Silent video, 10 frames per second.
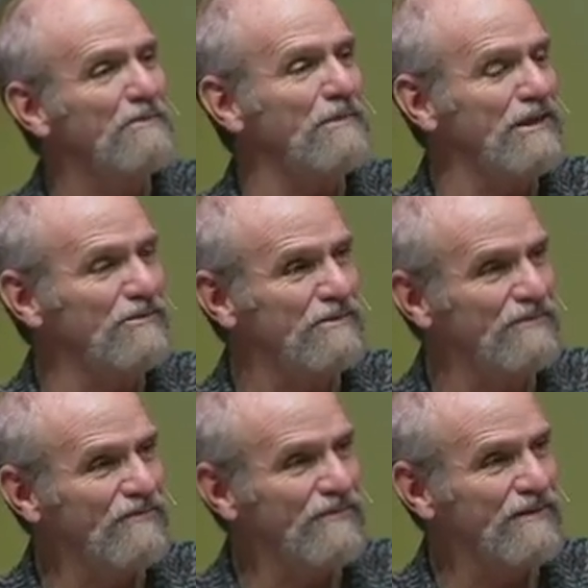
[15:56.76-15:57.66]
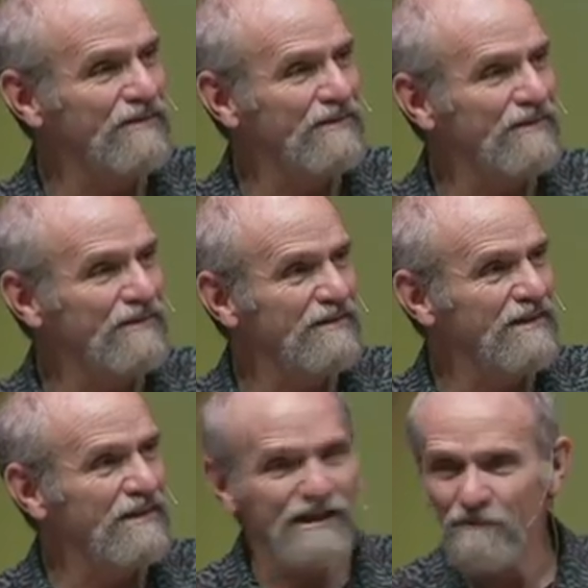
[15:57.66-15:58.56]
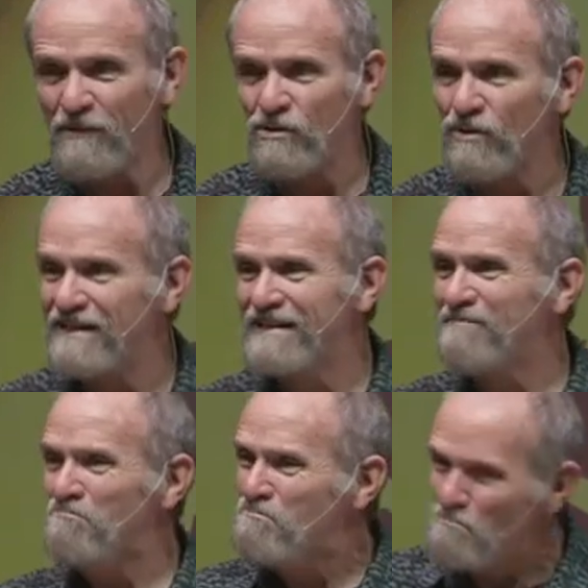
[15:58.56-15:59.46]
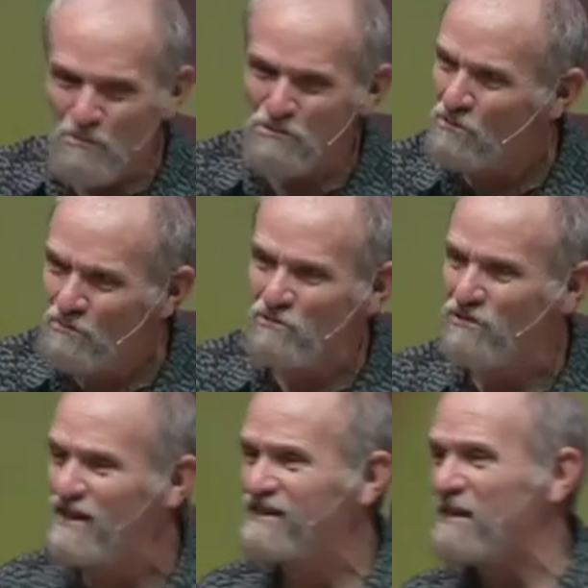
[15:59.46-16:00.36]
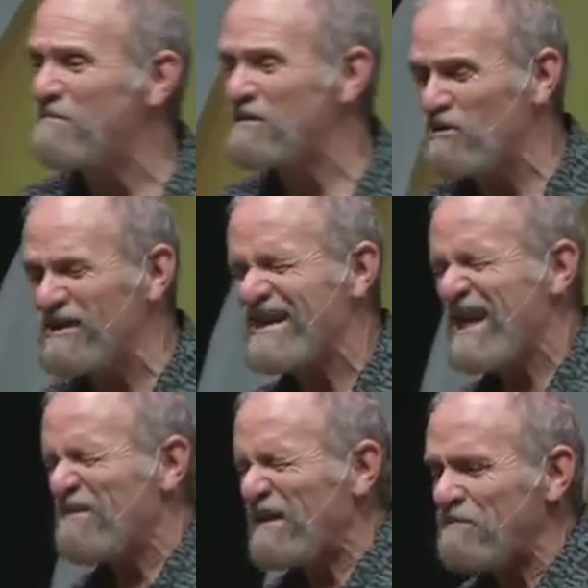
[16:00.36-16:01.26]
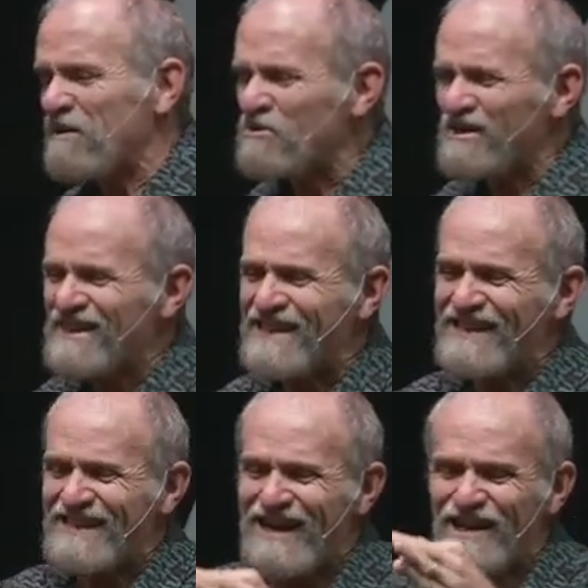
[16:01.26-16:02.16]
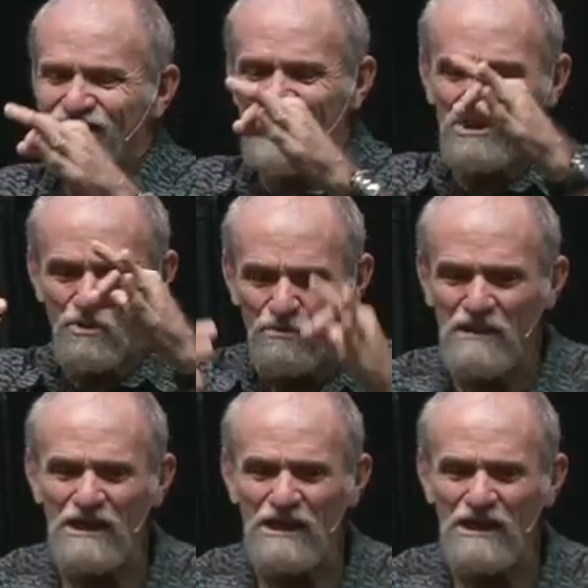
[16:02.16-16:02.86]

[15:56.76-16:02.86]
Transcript: what you what you have. God wants you to be satisfied with, with what you have. There are many really really